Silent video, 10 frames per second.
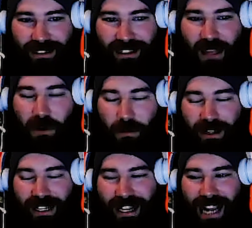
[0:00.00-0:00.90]

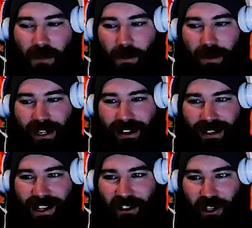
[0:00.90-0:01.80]
it came up in a
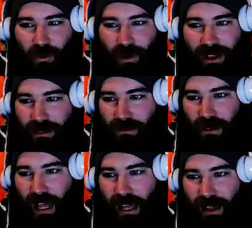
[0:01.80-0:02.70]
discussion with
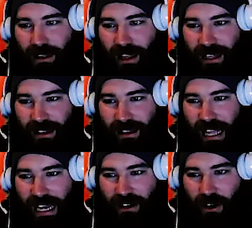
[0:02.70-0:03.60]
either the
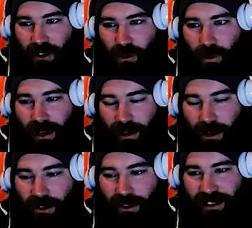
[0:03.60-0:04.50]
head coach or one of the
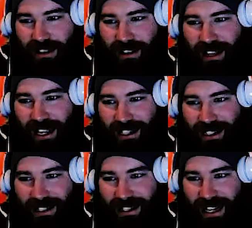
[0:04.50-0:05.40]
coaches, and they
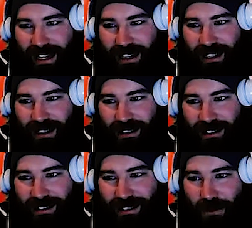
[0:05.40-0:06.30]
said
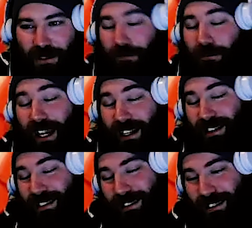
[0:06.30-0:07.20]
there was a
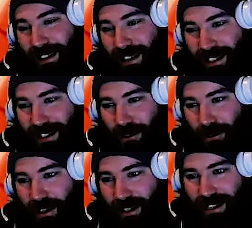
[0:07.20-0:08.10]
frankness
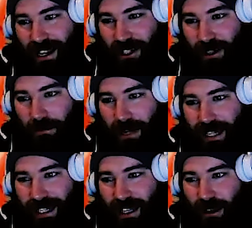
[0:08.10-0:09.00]
to the discussion, I'm
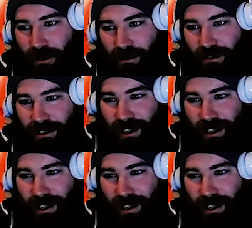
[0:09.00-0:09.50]
guessing, and they